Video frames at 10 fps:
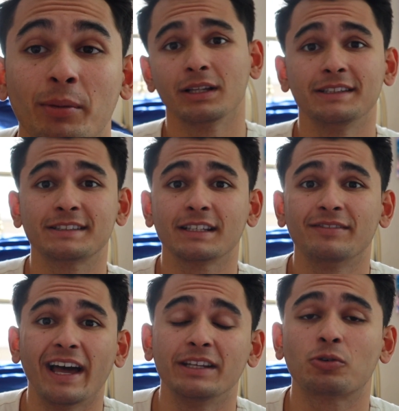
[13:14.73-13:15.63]
Please leave
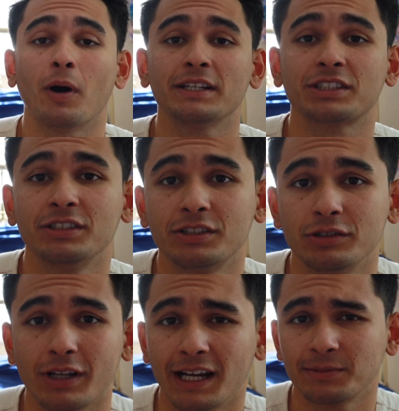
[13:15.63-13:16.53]
any questions
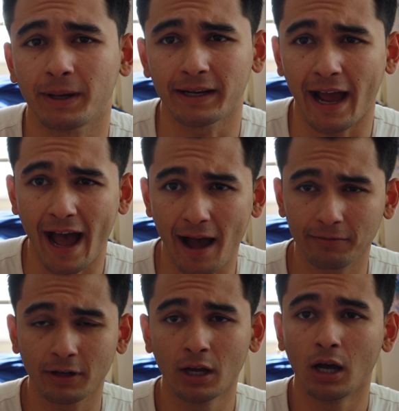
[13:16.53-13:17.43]
you guys might have.